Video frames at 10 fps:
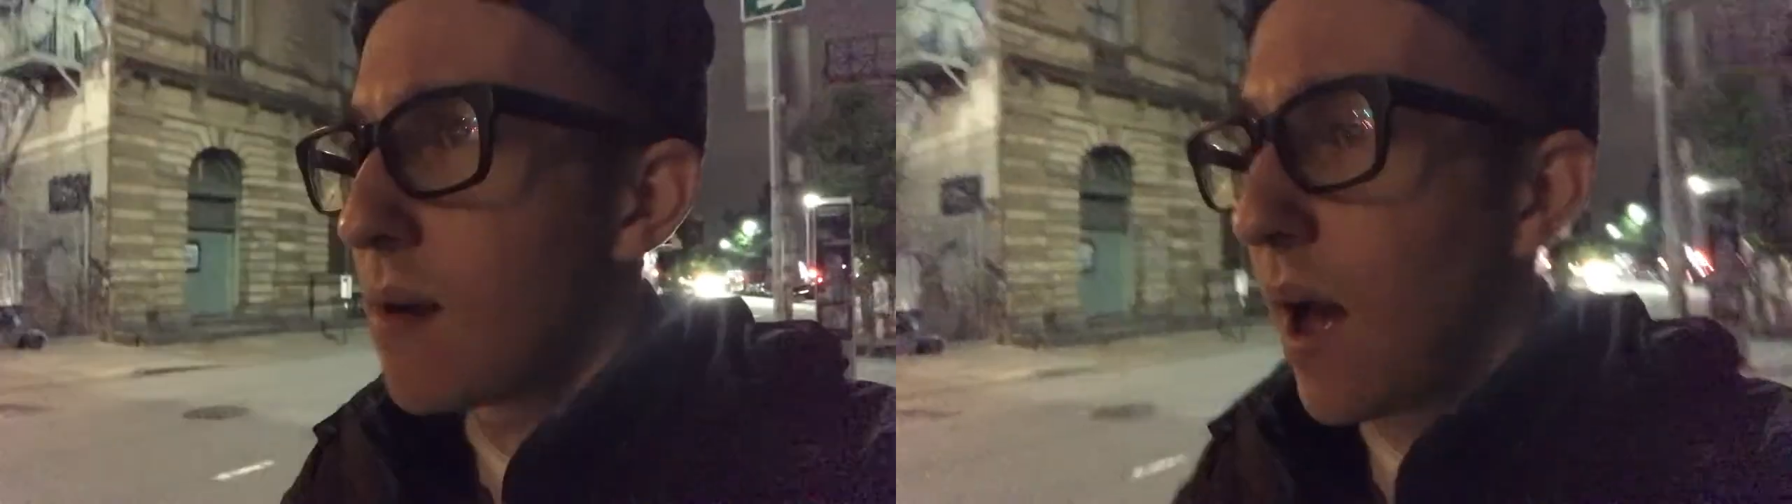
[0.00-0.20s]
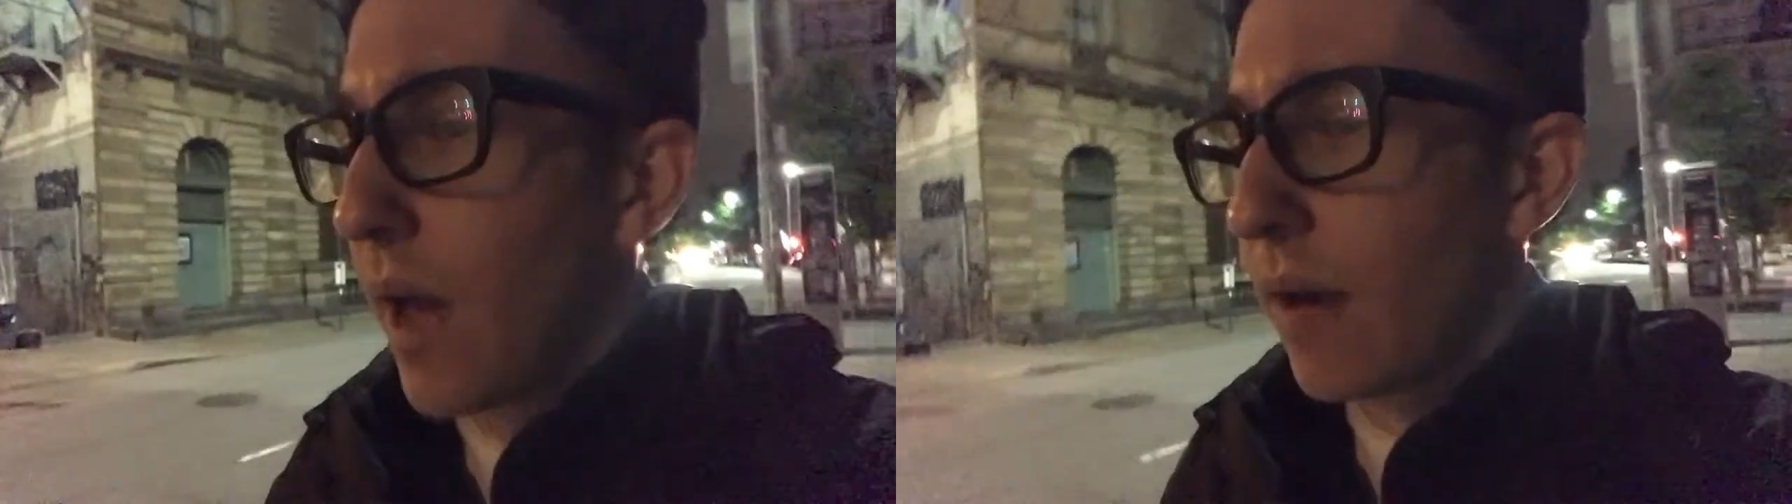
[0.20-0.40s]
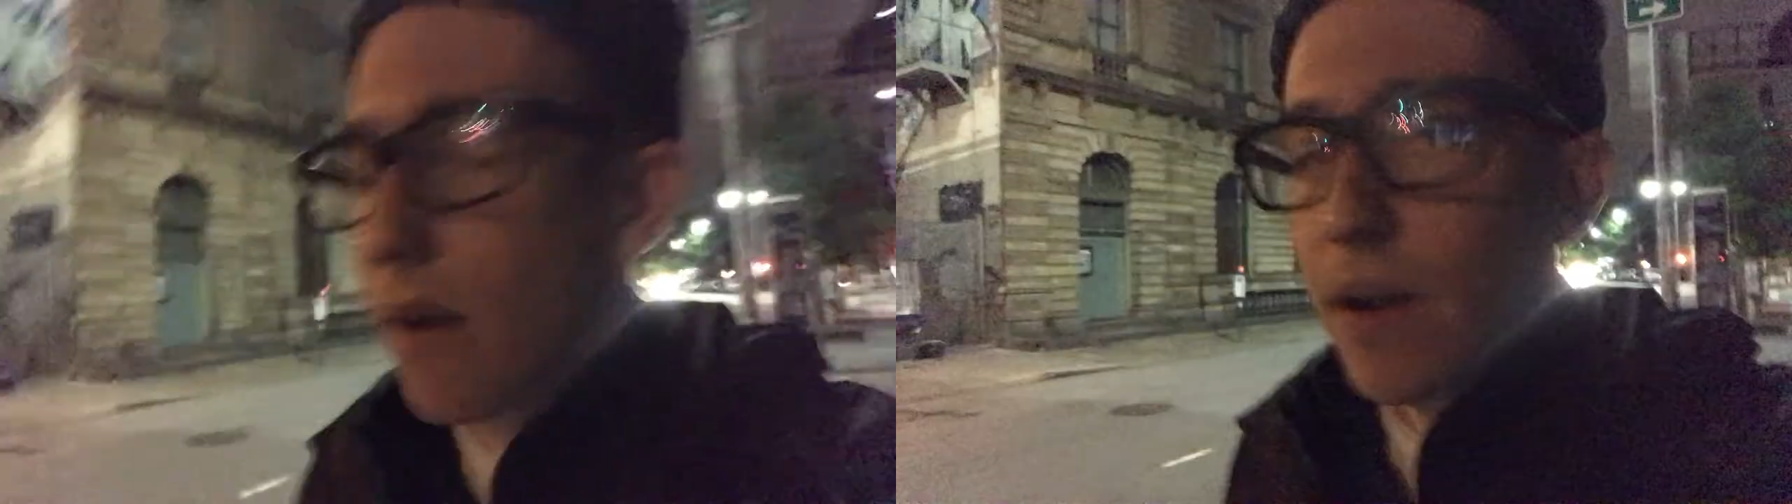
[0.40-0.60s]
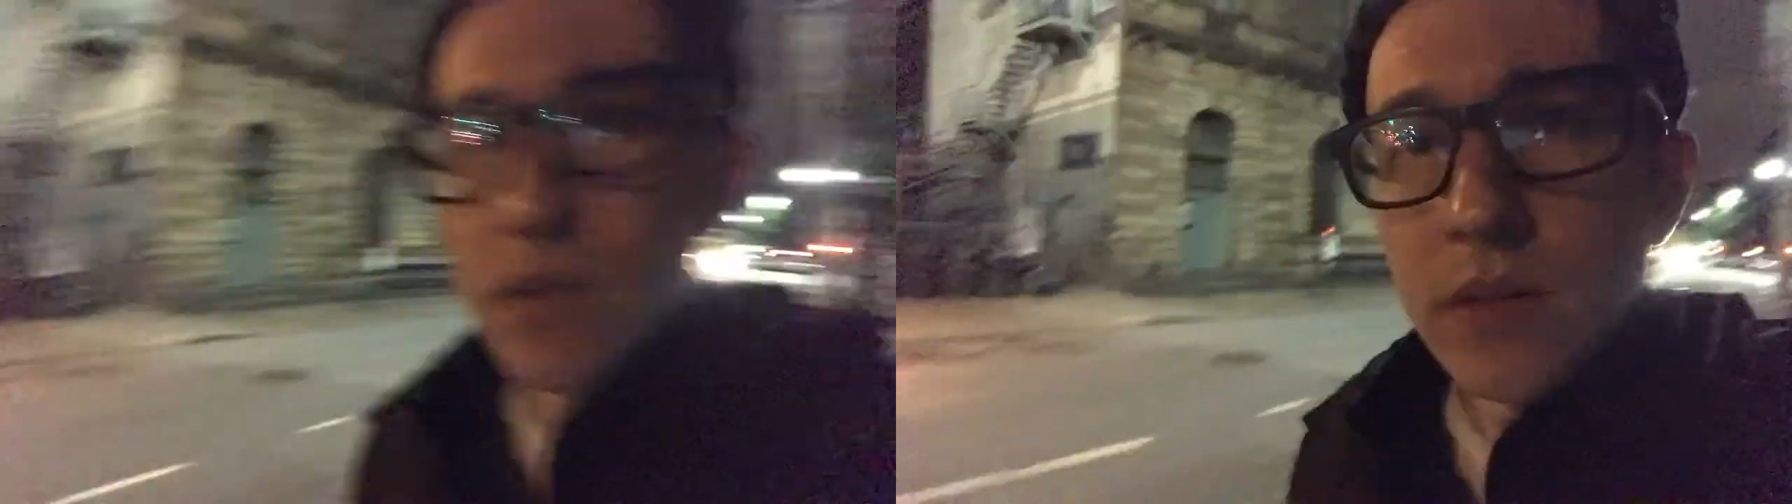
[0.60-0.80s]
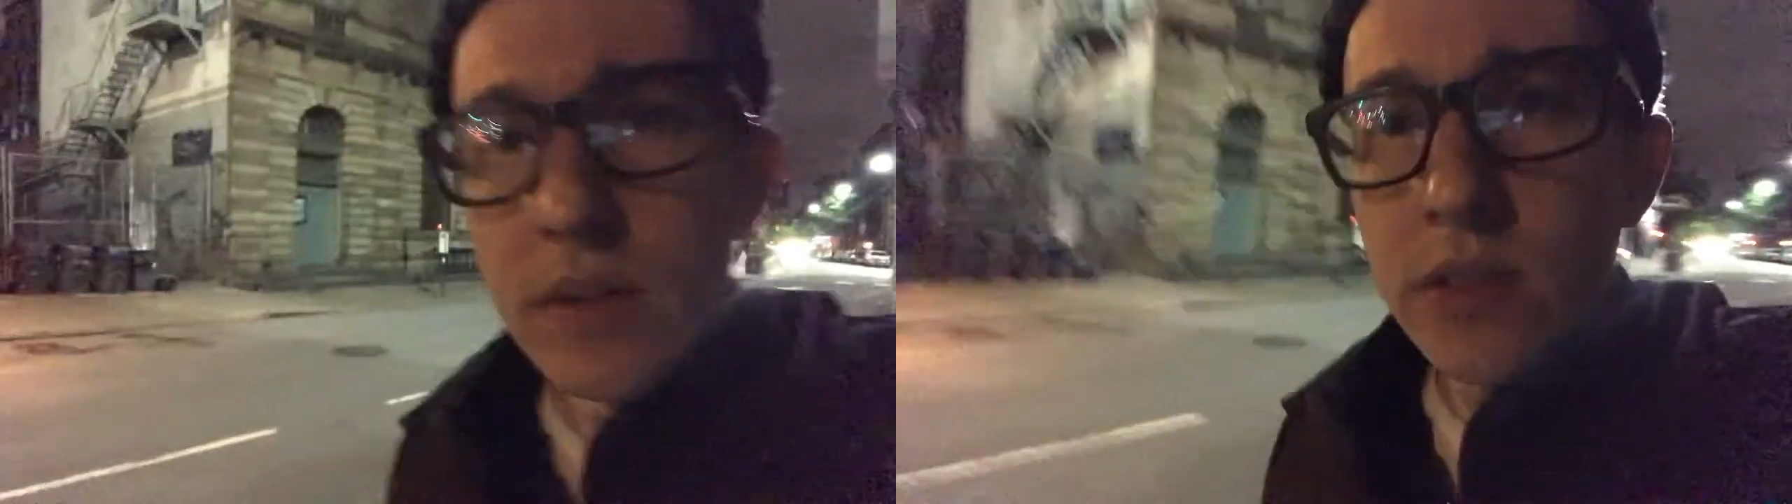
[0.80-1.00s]
I don't know,
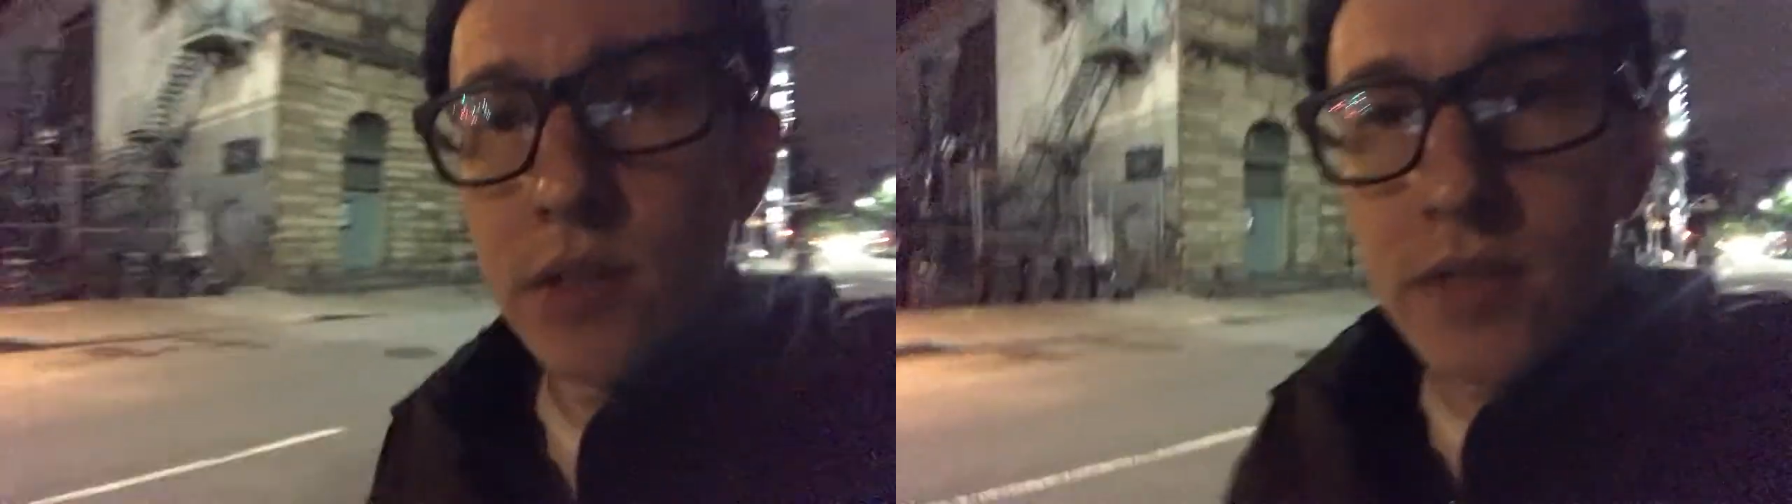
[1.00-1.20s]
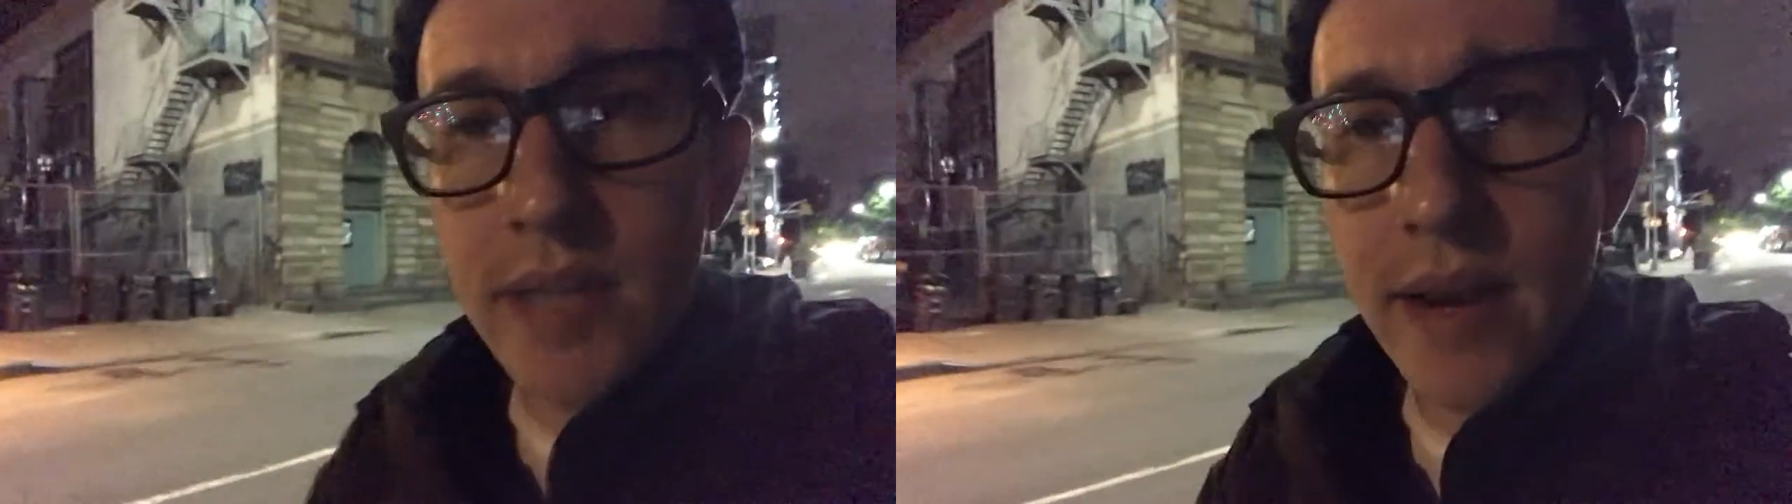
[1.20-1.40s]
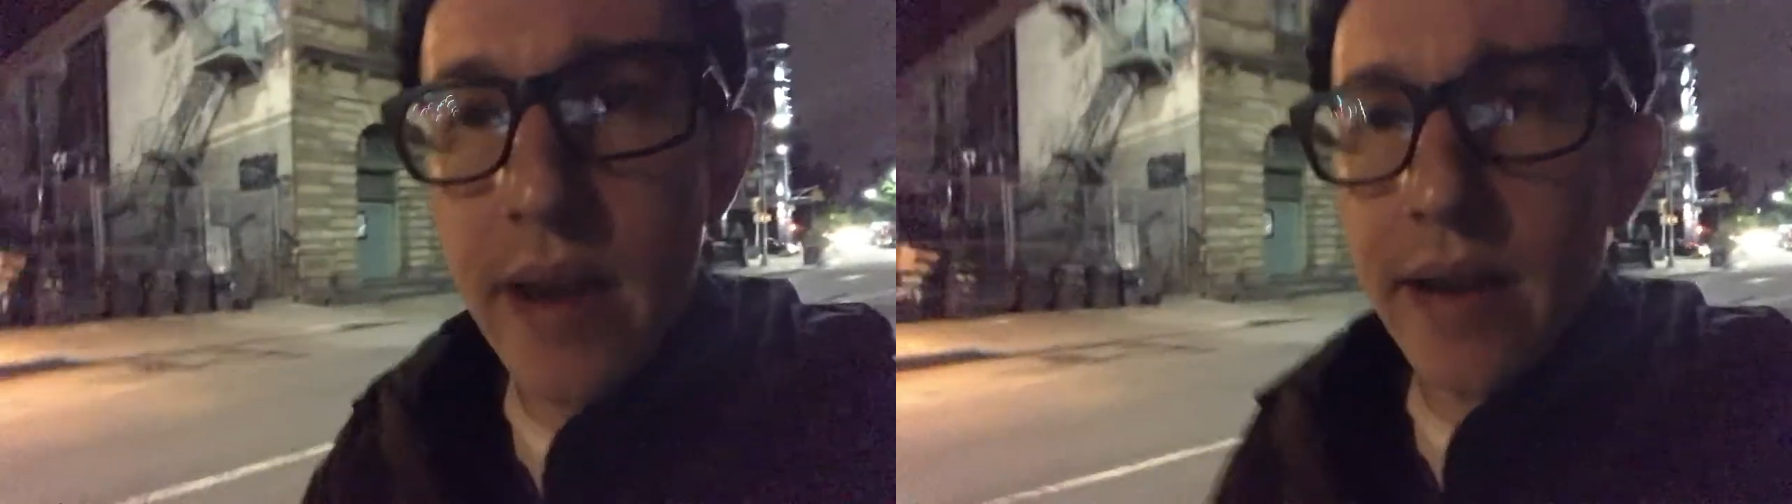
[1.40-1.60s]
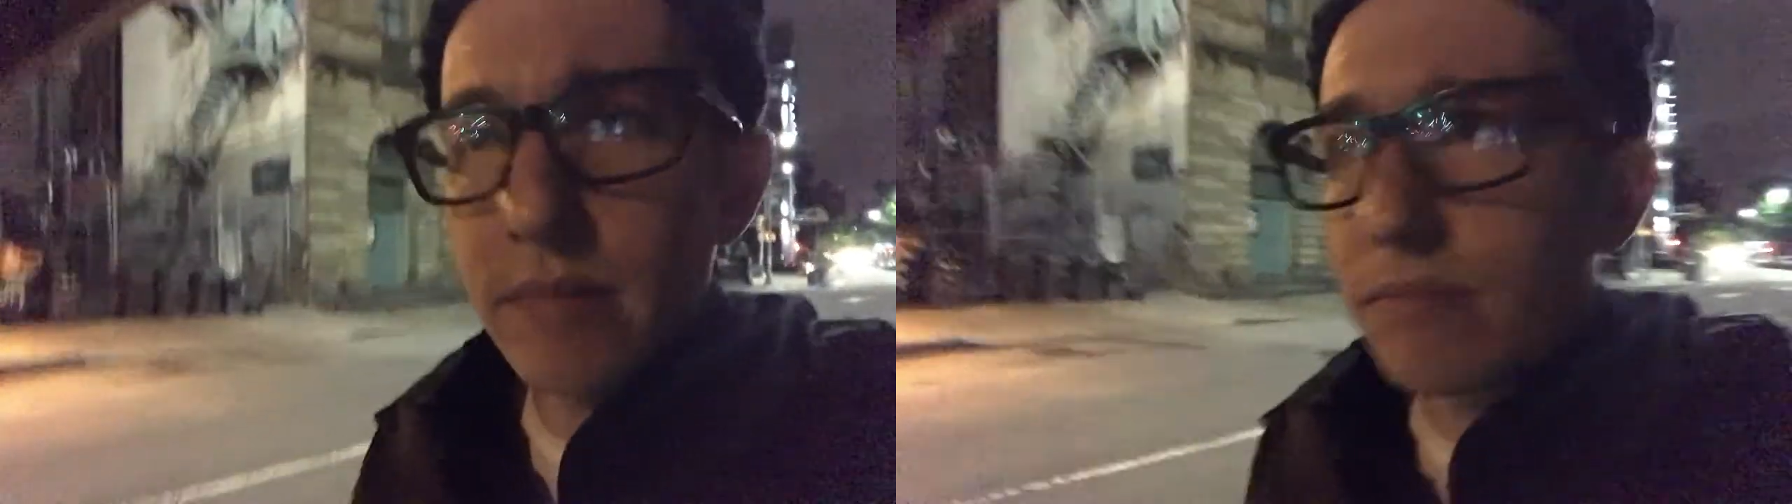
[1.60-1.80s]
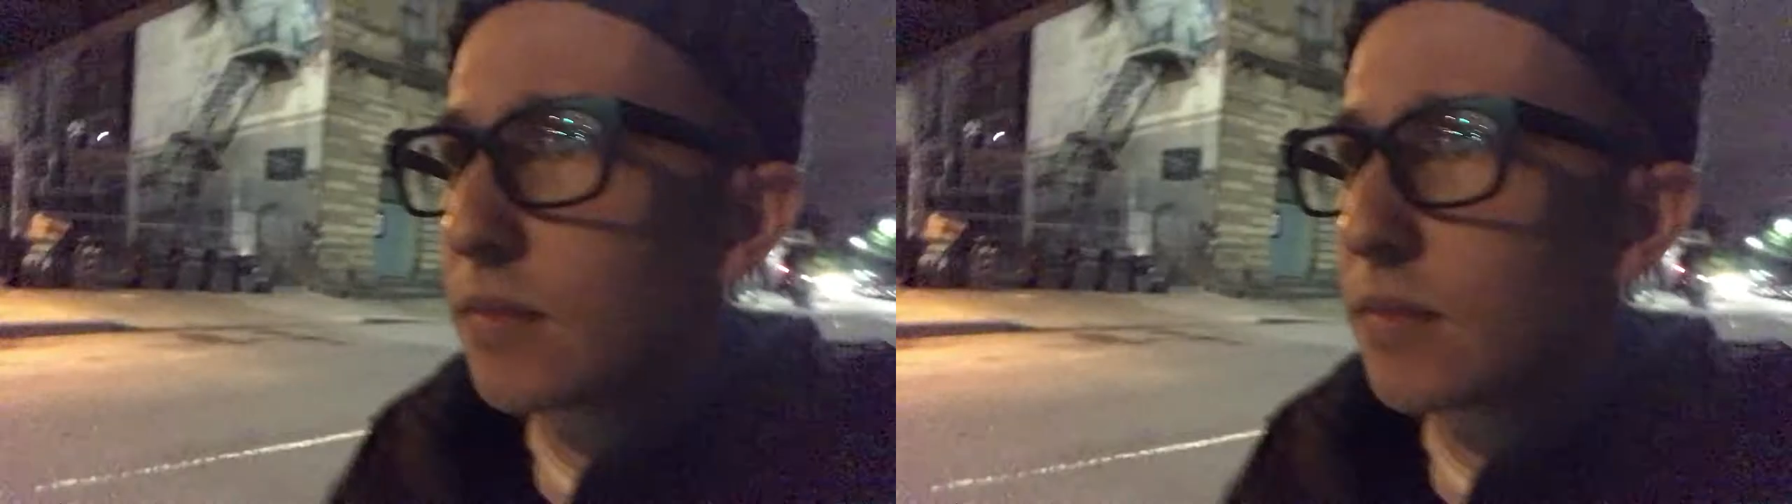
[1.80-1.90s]
Tuesday night,